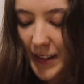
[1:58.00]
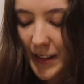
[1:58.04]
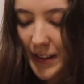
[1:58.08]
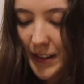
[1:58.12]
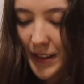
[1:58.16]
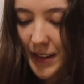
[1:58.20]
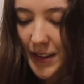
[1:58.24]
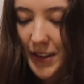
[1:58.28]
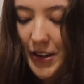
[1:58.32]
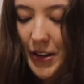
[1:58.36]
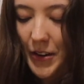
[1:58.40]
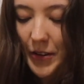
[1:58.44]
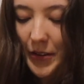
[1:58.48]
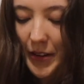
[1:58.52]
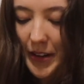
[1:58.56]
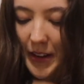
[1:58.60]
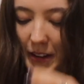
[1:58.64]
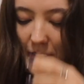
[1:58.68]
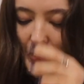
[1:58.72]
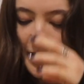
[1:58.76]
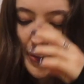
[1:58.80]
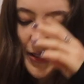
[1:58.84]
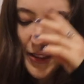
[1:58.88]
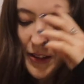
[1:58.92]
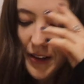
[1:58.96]
So we
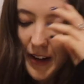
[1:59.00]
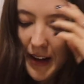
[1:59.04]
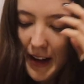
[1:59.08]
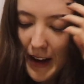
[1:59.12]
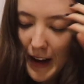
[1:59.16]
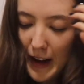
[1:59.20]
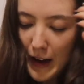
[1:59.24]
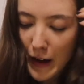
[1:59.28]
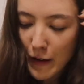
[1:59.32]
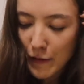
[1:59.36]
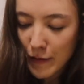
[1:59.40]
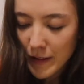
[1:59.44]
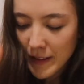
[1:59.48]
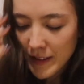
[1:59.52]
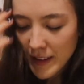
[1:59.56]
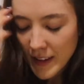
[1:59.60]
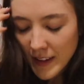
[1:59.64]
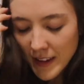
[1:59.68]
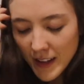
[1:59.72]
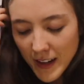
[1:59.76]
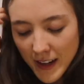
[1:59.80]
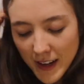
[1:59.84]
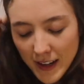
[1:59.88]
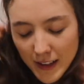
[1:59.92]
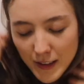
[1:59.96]
also have within
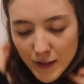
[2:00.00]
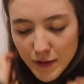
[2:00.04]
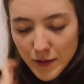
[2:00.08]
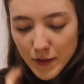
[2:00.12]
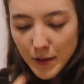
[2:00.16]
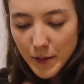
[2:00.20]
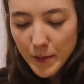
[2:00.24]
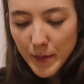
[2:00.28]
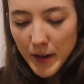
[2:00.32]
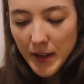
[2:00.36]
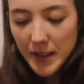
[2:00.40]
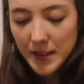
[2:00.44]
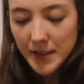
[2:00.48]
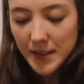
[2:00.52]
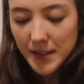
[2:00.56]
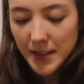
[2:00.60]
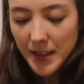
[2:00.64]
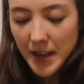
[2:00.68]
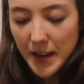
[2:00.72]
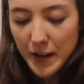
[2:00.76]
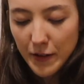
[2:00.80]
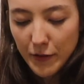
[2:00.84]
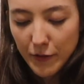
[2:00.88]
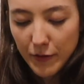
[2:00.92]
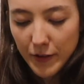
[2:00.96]
the next few months
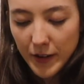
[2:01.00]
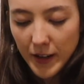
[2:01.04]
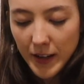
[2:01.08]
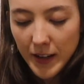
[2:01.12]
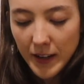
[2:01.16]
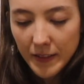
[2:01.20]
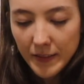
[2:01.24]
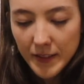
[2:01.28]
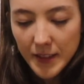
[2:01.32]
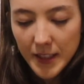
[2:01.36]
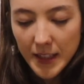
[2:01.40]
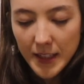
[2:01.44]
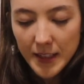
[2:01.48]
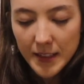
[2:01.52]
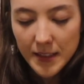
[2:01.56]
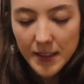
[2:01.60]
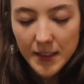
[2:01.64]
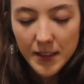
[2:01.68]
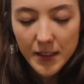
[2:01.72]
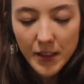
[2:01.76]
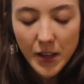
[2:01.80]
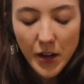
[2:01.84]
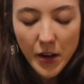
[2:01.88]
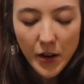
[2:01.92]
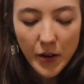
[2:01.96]
and forgiveness.
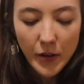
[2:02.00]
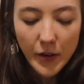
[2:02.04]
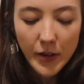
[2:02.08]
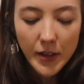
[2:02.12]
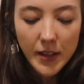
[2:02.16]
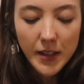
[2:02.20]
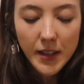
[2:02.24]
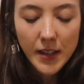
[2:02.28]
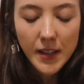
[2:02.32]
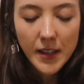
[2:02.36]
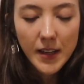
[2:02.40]
So